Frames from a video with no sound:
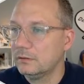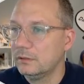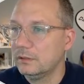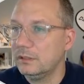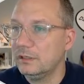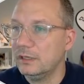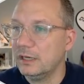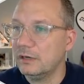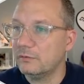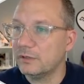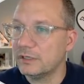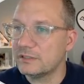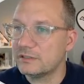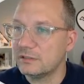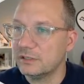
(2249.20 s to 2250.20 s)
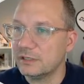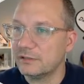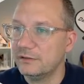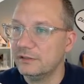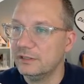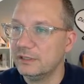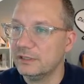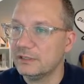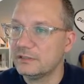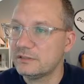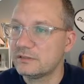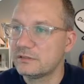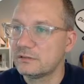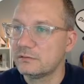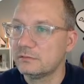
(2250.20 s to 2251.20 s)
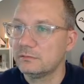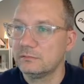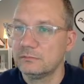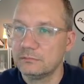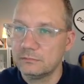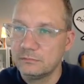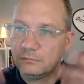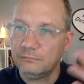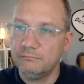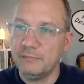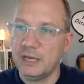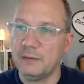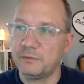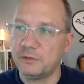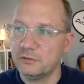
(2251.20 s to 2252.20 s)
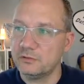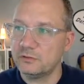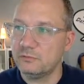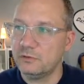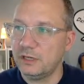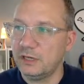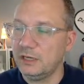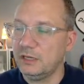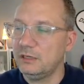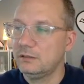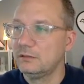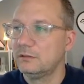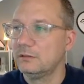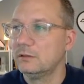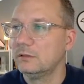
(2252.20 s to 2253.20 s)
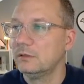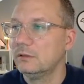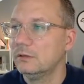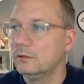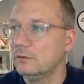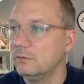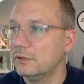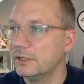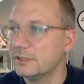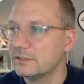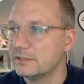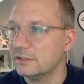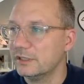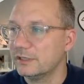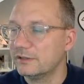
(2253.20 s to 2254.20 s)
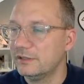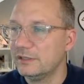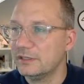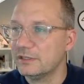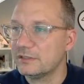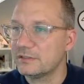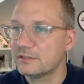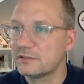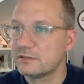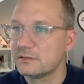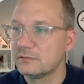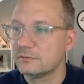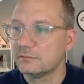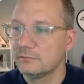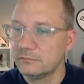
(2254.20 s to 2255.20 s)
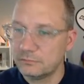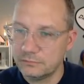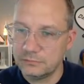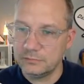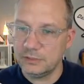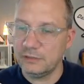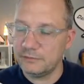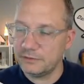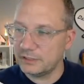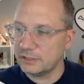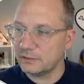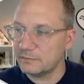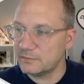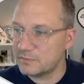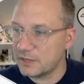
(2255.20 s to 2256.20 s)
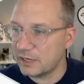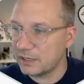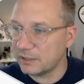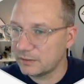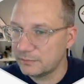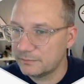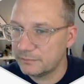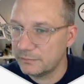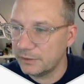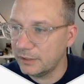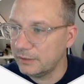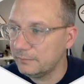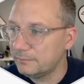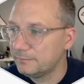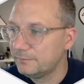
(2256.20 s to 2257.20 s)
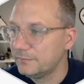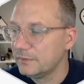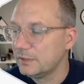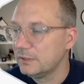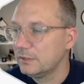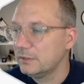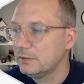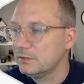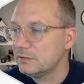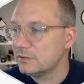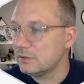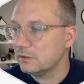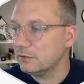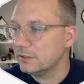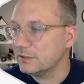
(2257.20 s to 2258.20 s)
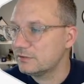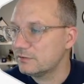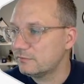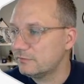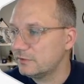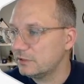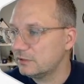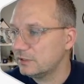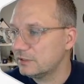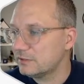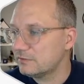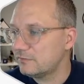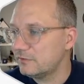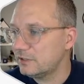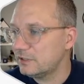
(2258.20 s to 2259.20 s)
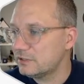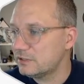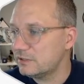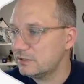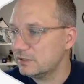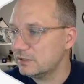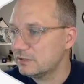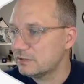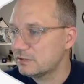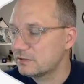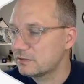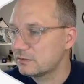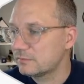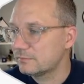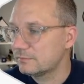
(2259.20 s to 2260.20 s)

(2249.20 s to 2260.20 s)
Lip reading: And now when I select this, map goes away. When I select this, everything comes back, right? So let's finish this.